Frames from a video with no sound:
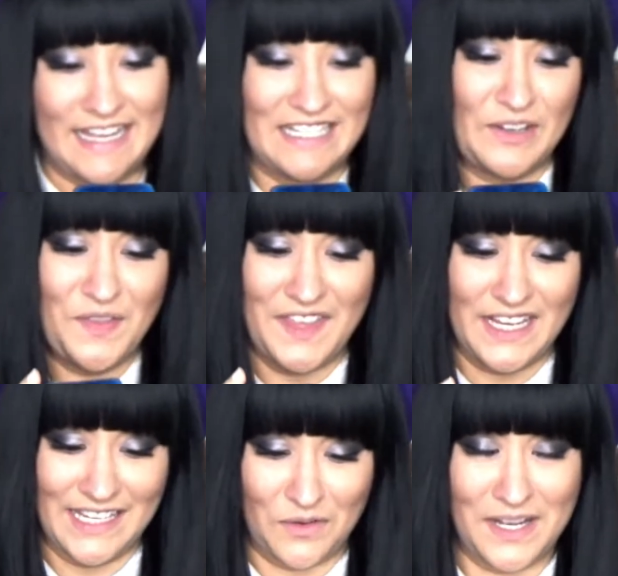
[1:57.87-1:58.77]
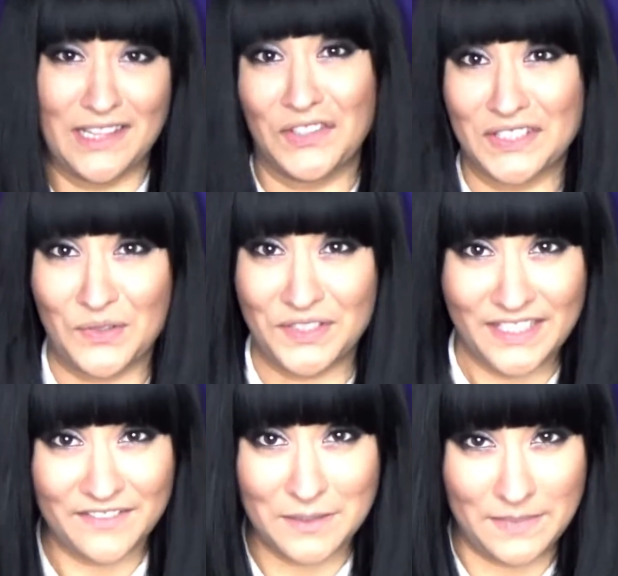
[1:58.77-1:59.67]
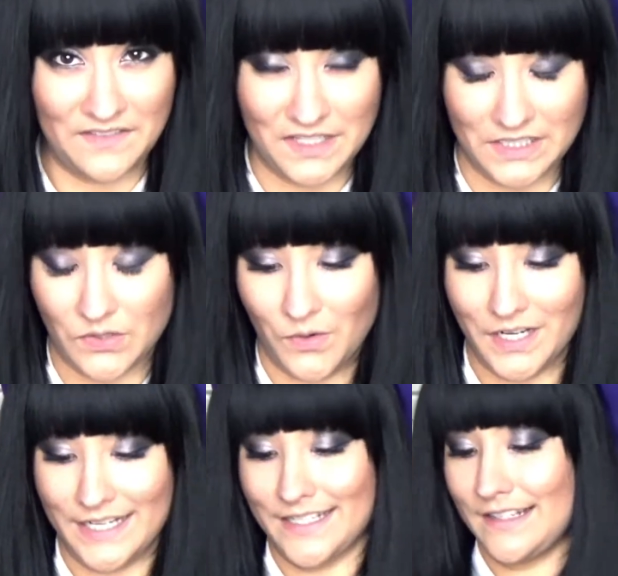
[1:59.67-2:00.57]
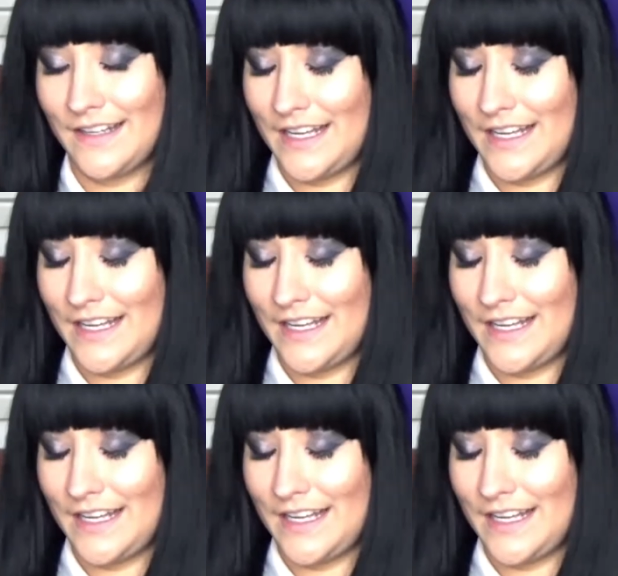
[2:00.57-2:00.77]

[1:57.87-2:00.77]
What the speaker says: I don't think it quite looks old enough to be Victorian.